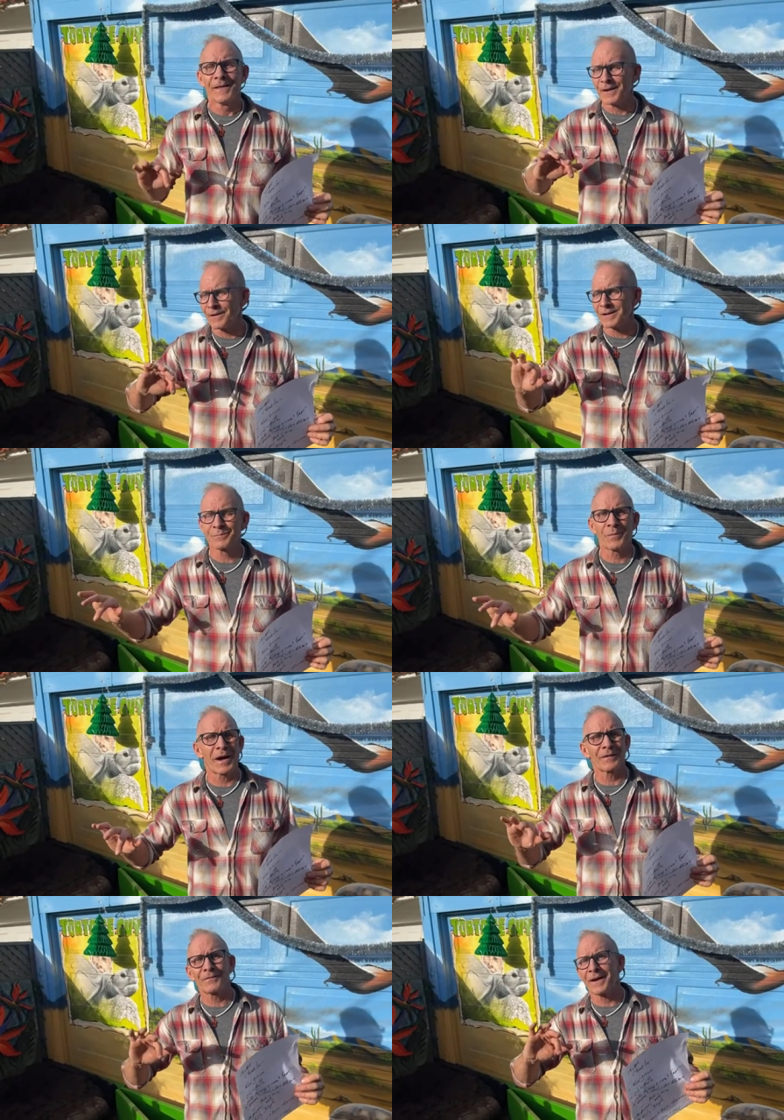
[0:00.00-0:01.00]
They're on
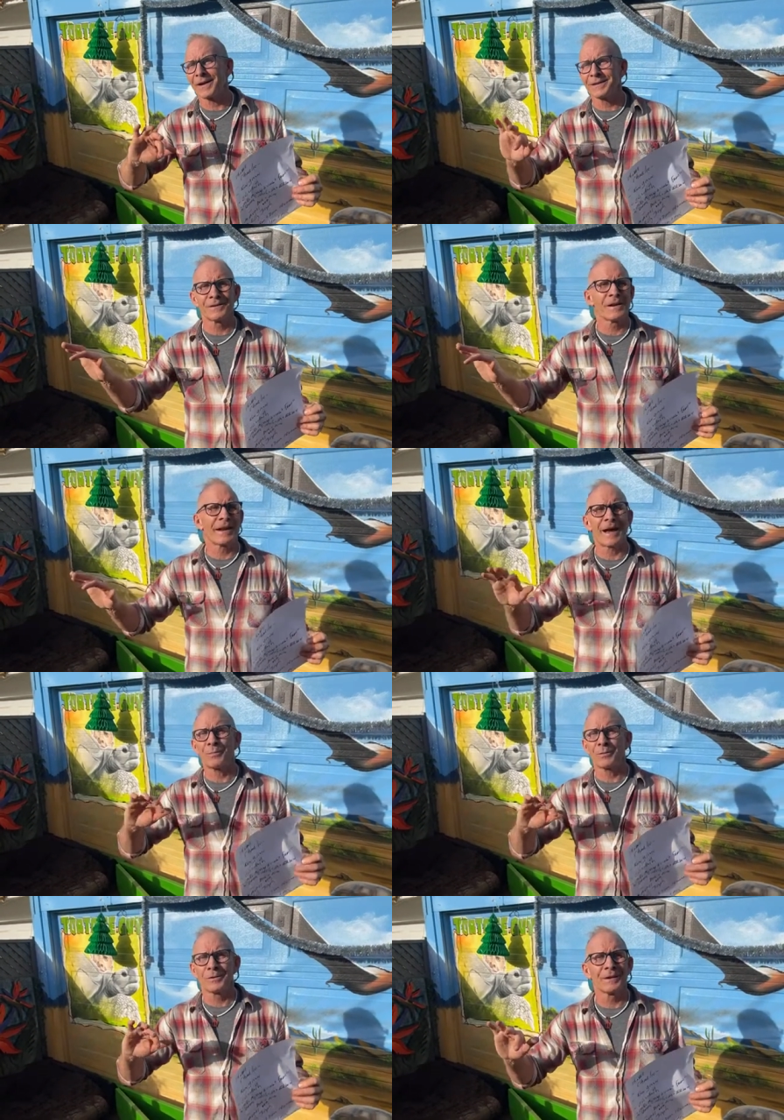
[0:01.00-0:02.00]
Spotify, they're on
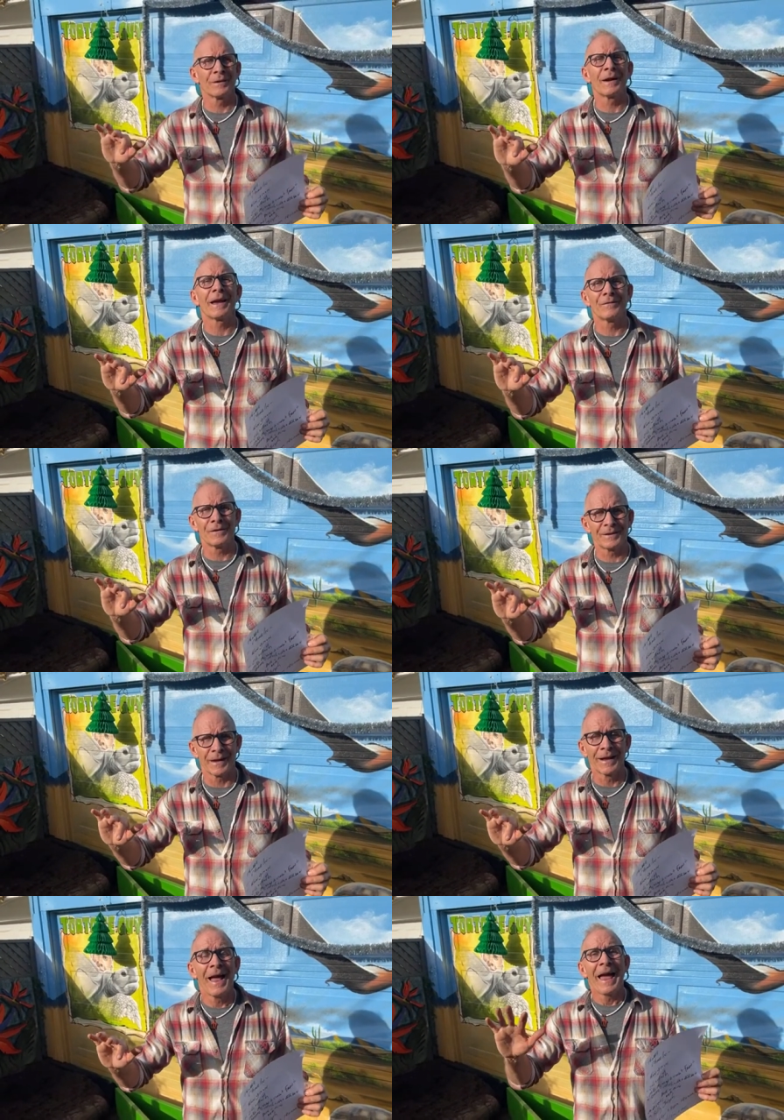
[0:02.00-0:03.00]
Apple, they're on everything.